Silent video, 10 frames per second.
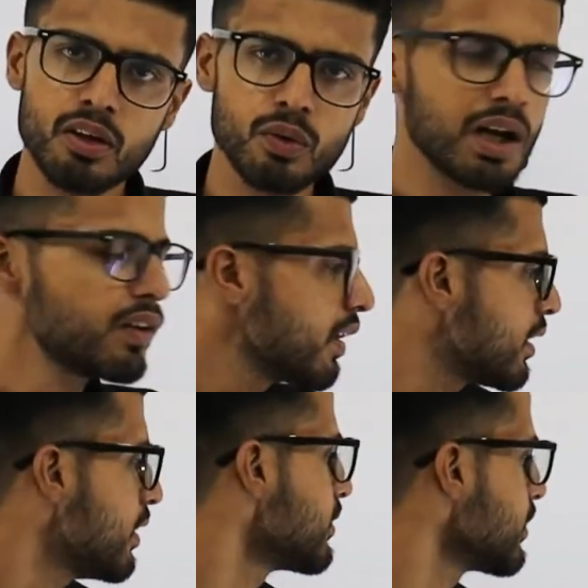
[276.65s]
You can
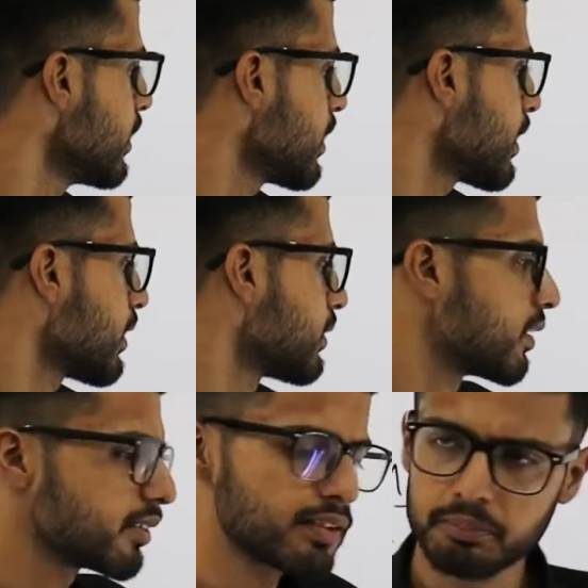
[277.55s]
very easily correct
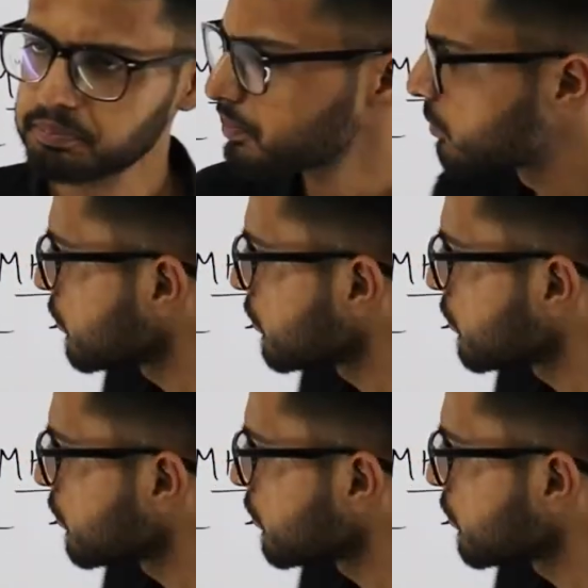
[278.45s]
it. See,